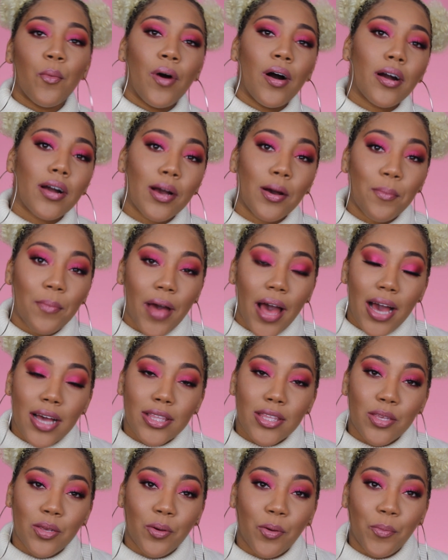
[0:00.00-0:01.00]
Welcome
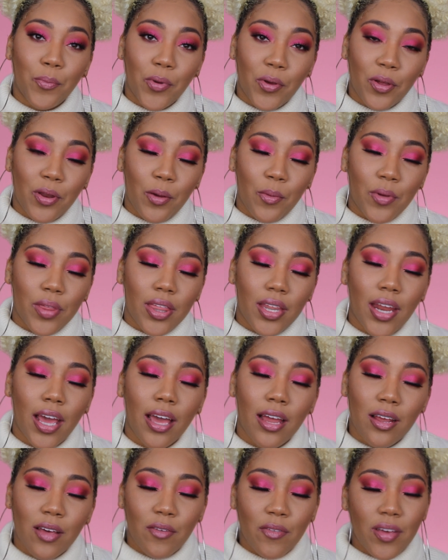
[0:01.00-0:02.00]
back to Beauty with the
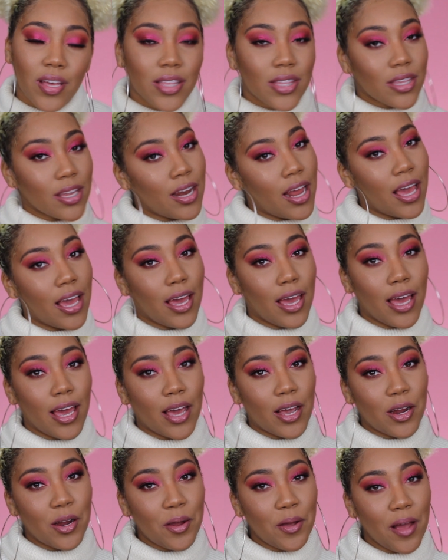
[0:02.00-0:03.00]
Native. It's Nay
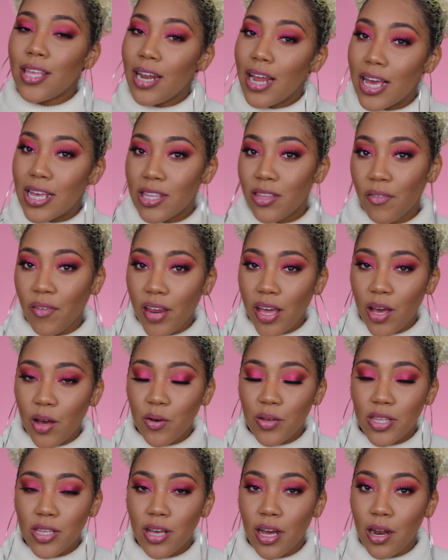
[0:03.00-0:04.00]
here. Today's video
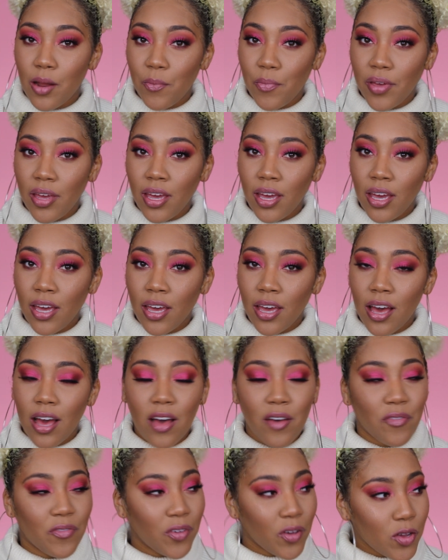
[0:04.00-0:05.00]
is going to be
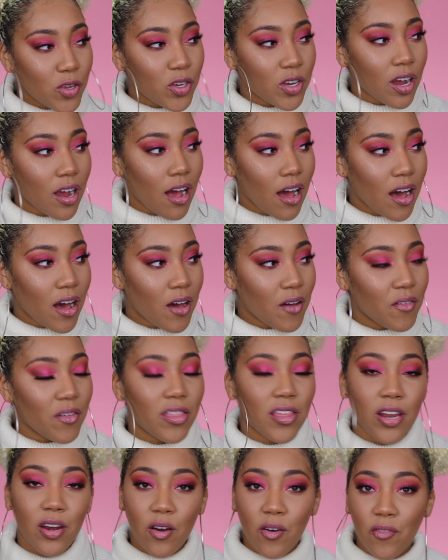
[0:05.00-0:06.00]
a feature of
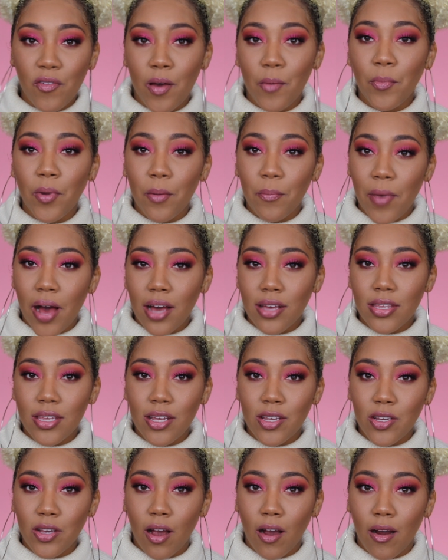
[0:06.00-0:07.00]
the November
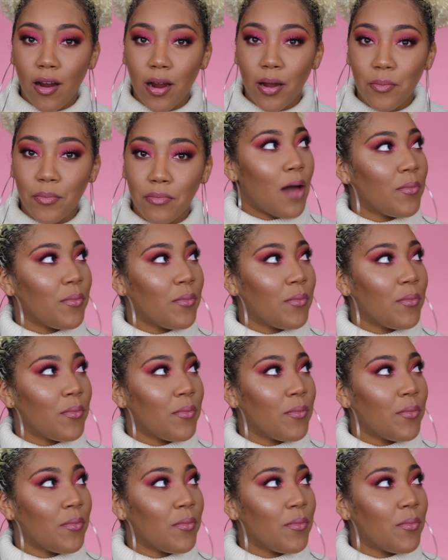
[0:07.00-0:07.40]
Boxycharm.